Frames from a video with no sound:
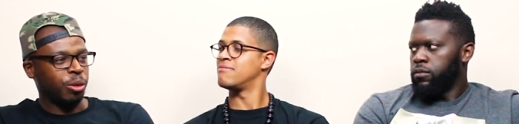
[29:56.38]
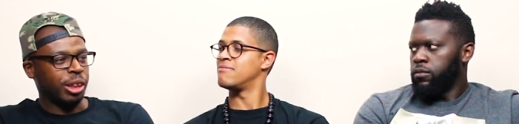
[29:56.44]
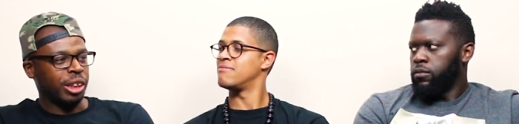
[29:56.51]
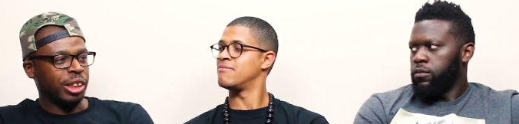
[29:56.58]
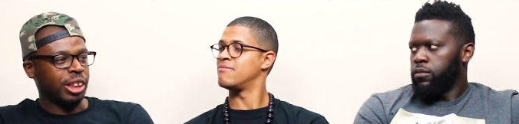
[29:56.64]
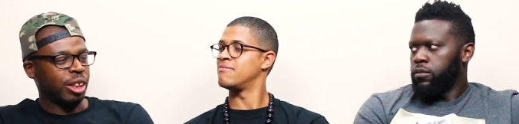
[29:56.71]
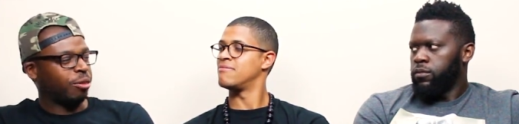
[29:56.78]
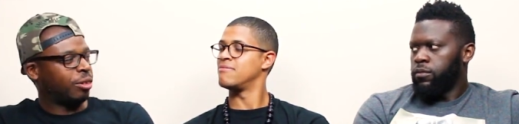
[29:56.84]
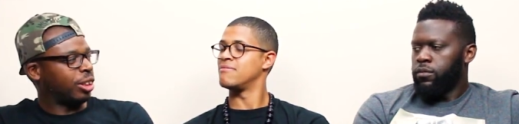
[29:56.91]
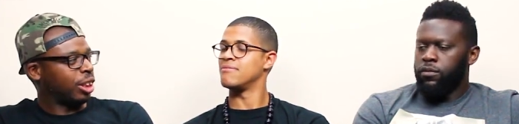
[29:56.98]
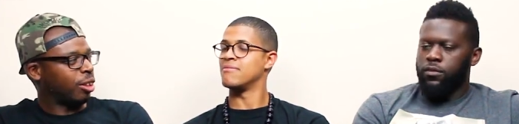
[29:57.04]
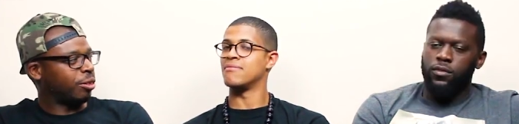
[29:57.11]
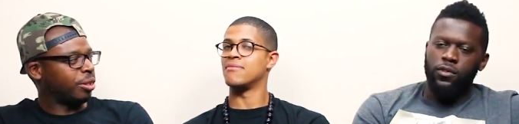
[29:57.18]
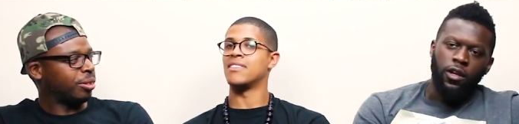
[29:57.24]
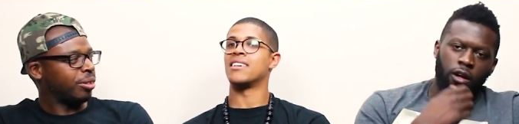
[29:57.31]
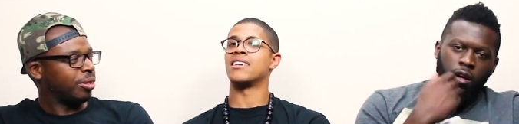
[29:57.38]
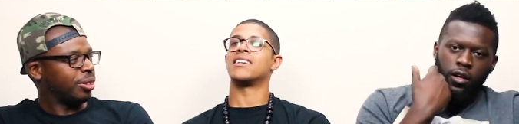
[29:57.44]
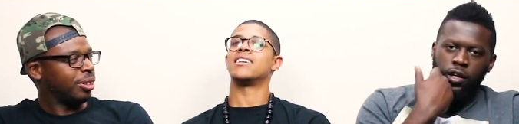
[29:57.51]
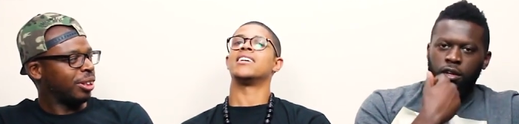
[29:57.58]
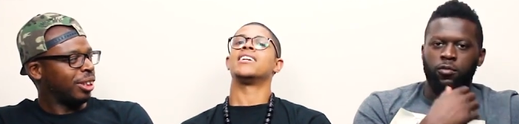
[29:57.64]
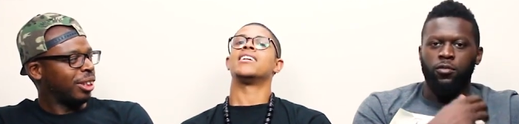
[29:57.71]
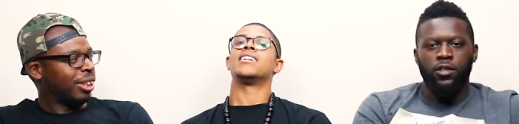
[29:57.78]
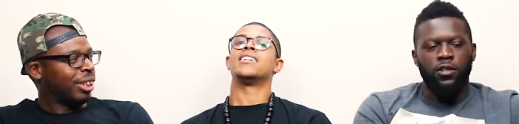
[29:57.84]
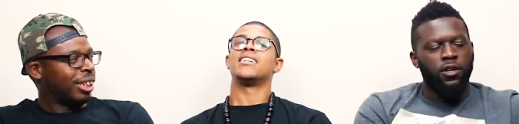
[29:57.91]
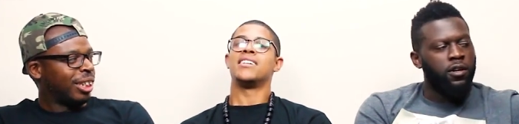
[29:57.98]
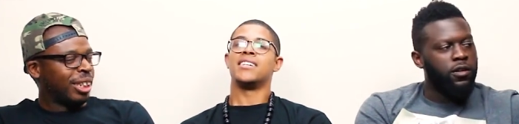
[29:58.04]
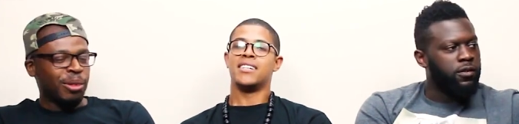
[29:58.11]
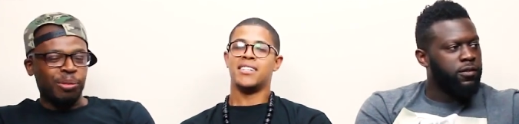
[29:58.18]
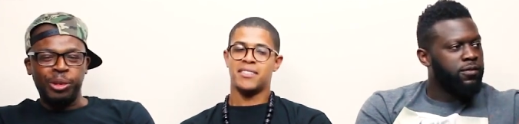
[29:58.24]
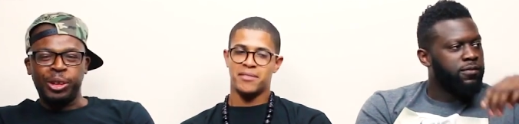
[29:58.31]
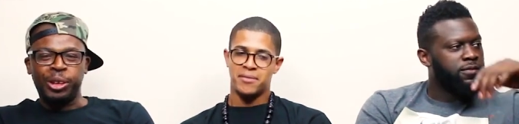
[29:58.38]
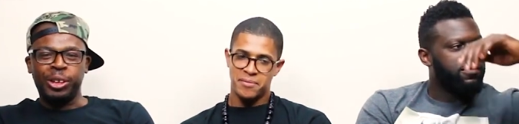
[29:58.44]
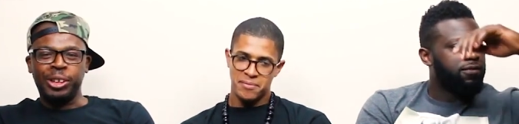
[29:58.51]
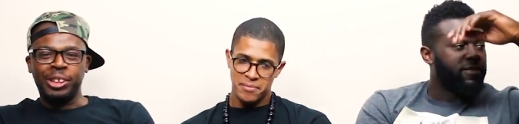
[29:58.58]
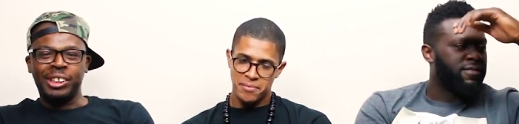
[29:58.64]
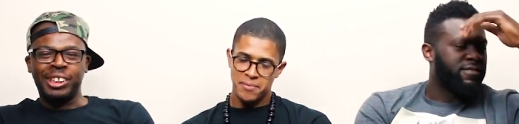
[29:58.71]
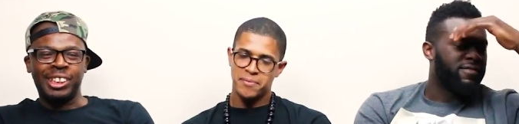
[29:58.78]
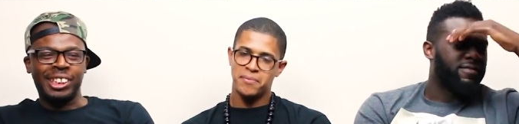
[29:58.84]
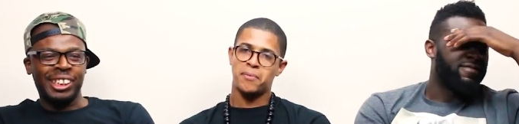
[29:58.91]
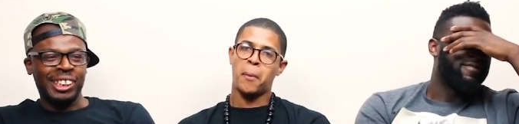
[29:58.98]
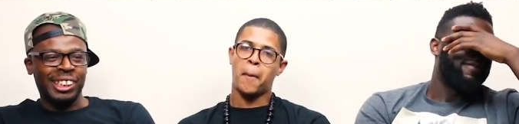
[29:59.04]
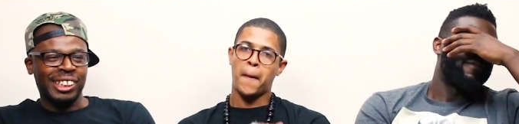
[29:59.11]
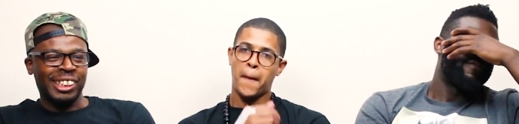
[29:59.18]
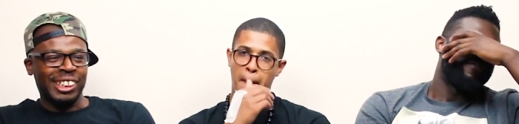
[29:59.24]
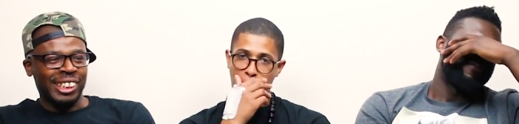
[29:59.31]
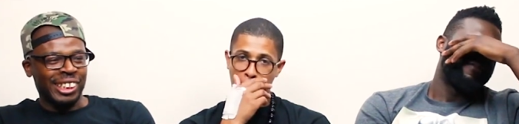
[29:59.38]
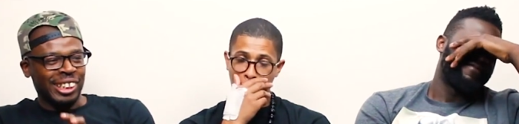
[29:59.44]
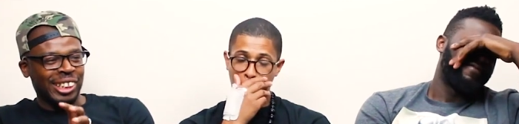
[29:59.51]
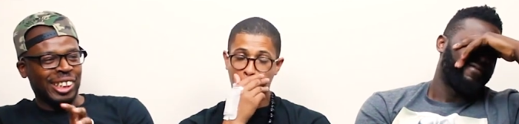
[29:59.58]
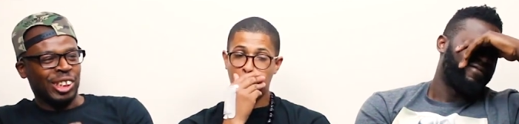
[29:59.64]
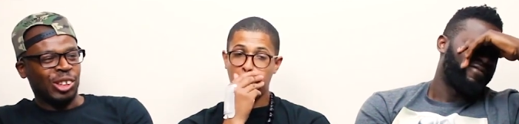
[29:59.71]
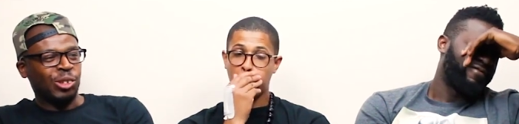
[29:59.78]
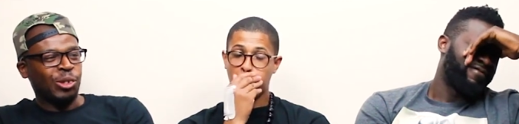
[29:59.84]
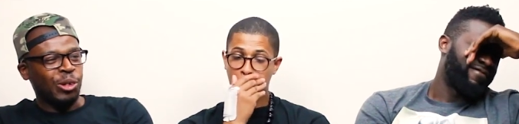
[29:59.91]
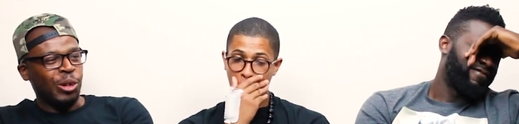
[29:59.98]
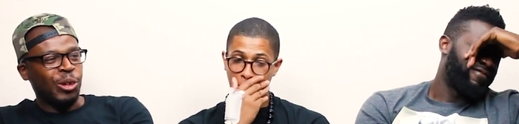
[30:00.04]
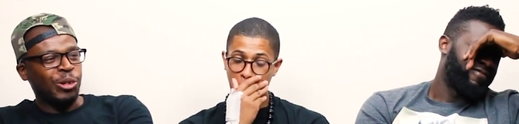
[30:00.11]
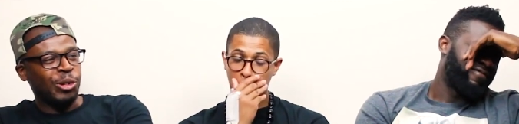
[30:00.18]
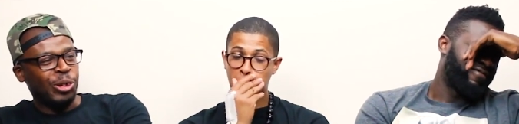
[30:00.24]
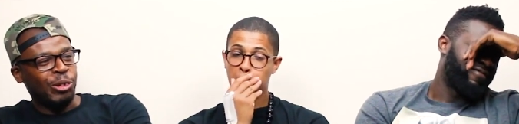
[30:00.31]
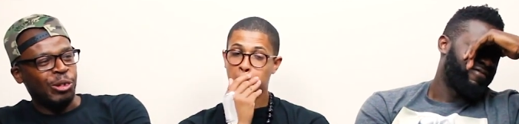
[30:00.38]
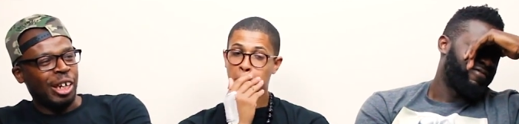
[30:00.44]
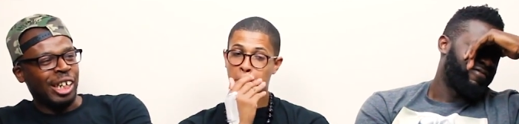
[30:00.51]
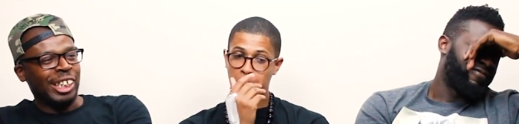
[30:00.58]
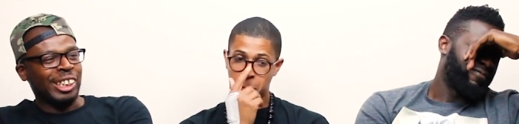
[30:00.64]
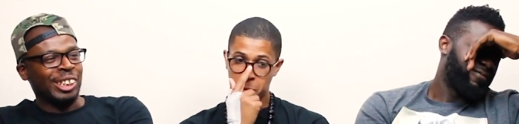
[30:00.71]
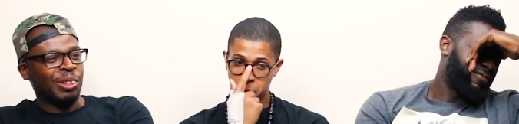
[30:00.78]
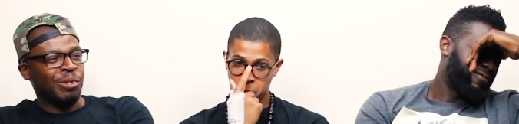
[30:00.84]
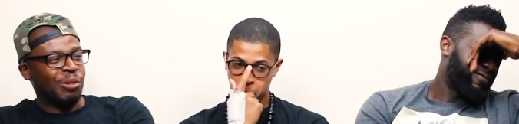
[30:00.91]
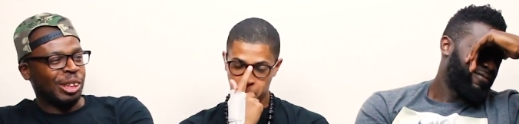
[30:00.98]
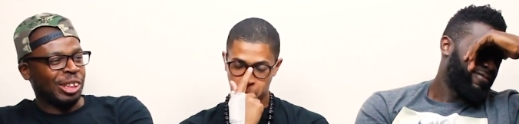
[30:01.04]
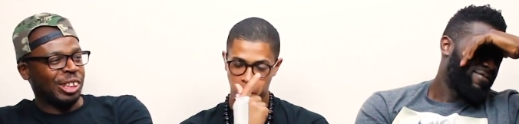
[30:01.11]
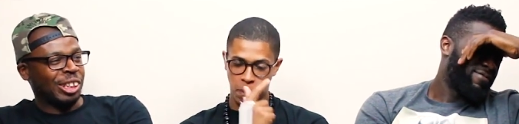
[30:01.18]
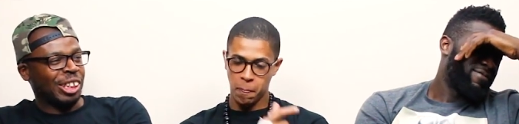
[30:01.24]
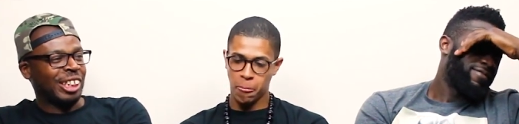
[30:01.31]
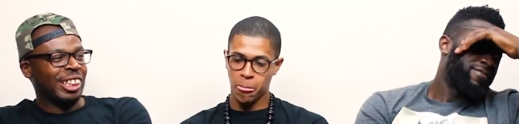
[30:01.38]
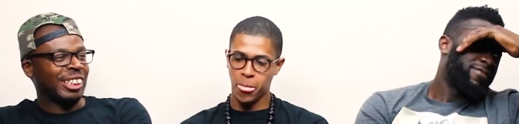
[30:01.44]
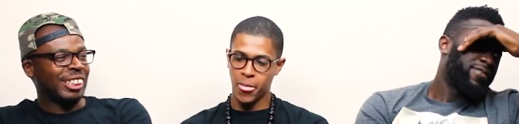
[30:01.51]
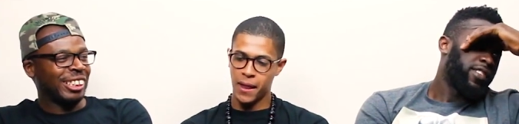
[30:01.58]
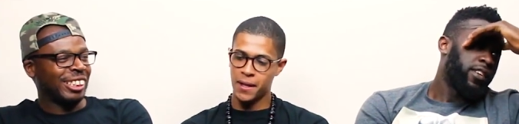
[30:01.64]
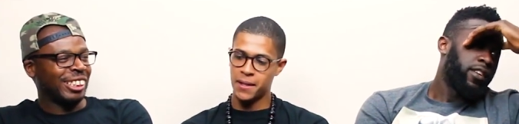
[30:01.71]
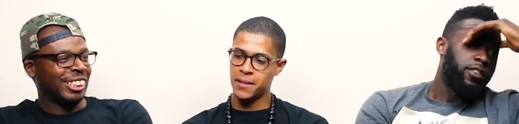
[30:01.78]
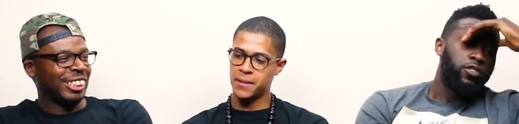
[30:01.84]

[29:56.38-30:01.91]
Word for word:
Speaker 1: 2077. Oh, ah, here we go. Because the studio recreated The Witcher.